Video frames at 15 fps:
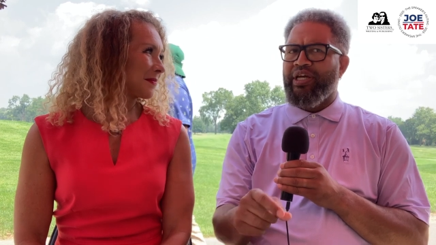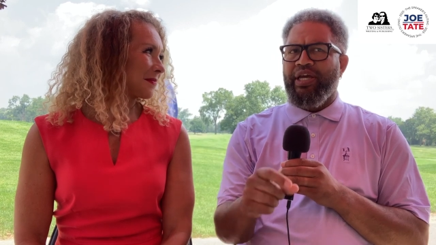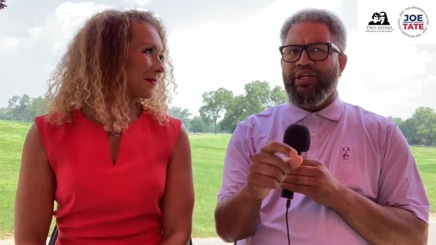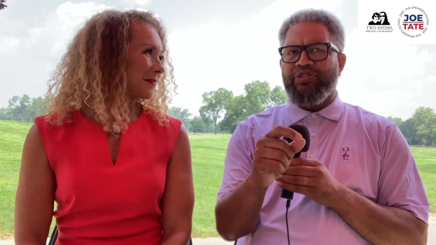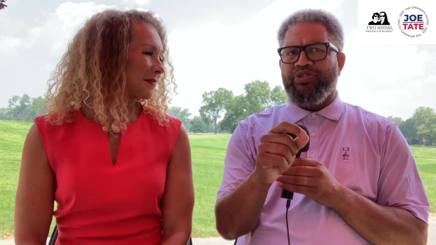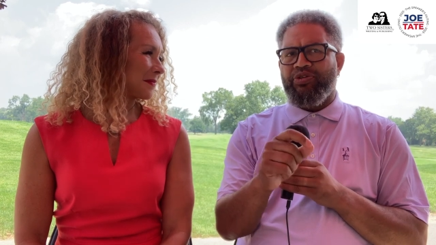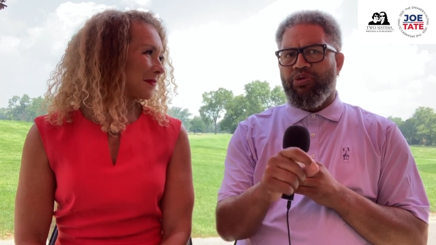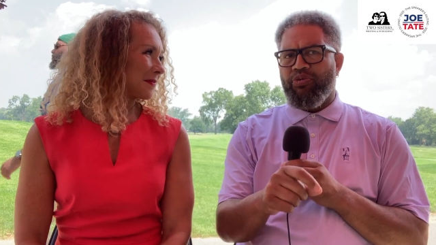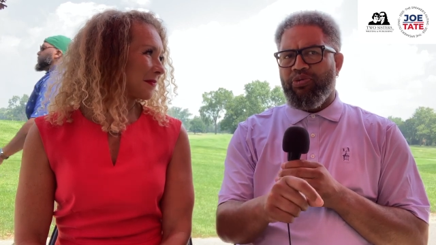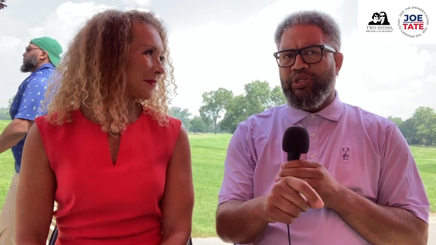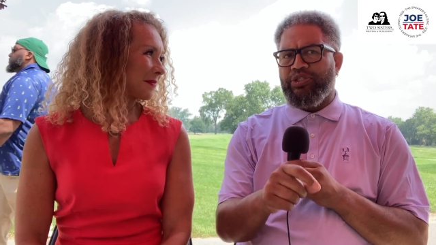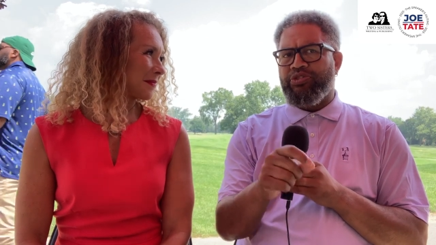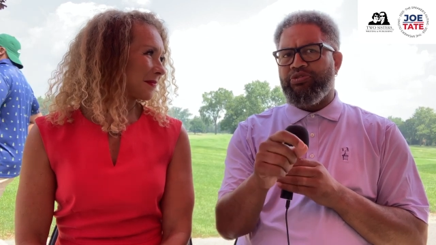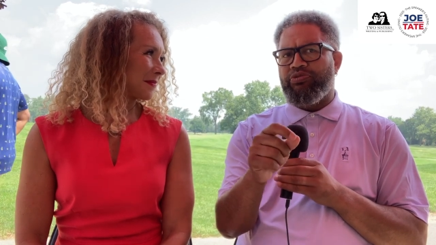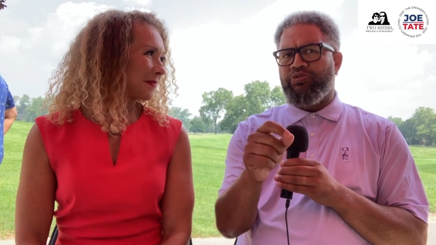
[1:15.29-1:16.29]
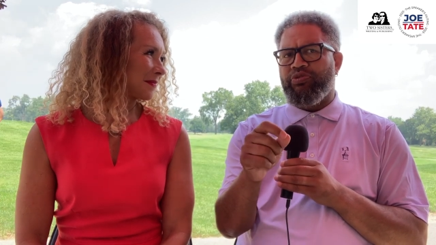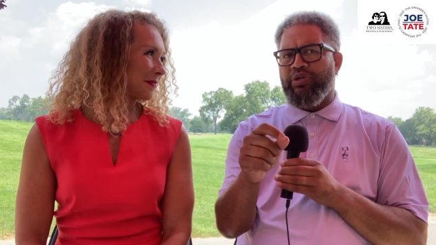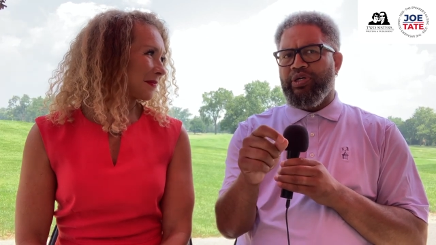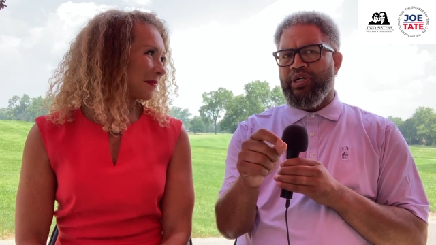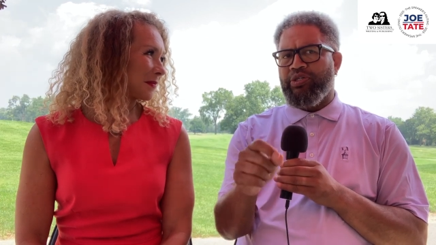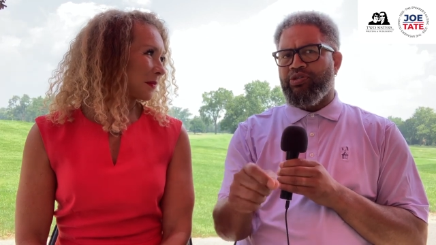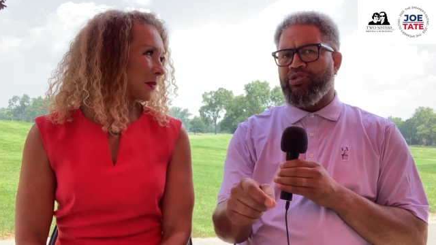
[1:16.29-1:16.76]
Speaker 1: And so once you
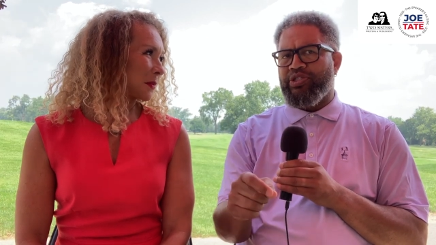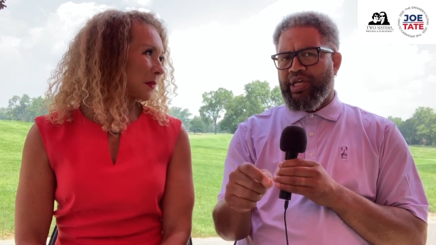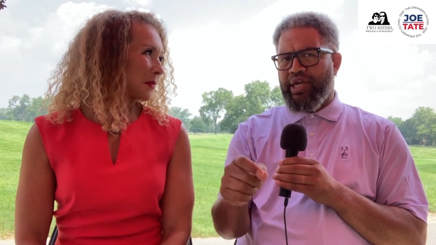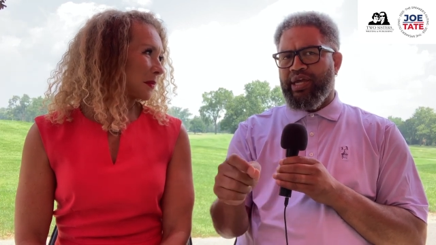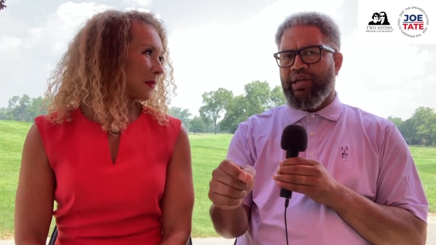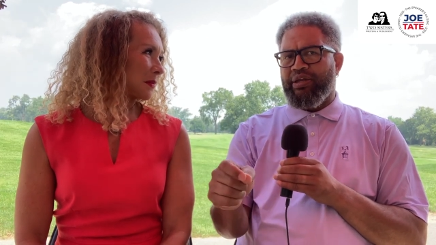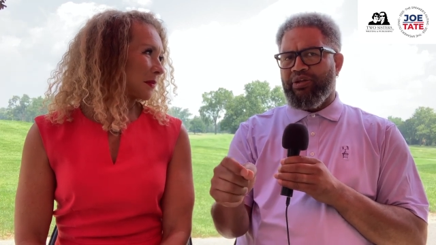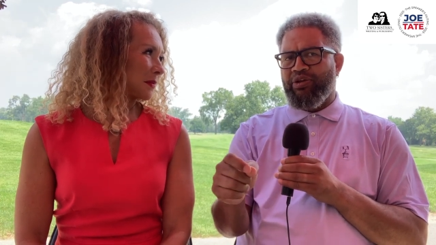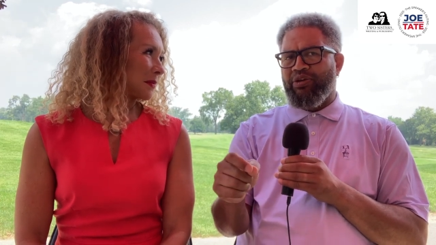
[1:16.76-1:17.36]
understand